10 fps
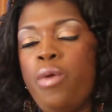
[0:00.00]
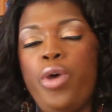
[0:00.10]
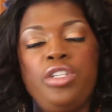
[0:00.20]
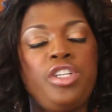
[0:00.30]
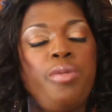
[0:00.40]
We're
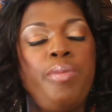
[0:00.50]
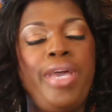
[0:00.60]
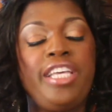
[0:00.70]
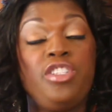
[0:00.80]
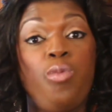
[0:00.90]
also going to be
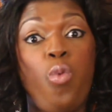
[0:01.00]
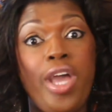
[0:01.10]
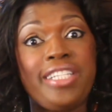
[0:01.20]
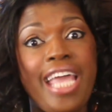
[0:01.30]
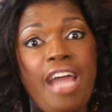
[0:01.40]
making some
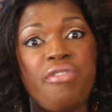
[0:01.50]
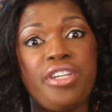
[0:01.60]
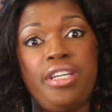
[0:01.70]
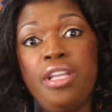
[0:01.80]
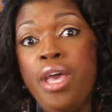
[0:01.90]
West
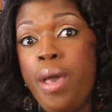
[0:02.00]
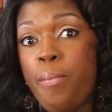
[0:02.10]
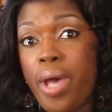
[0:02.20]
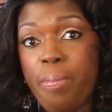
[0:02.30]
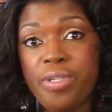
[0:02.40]
African
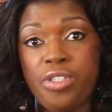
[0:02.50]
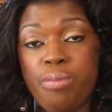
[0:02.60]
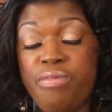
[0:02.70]
pepper soup,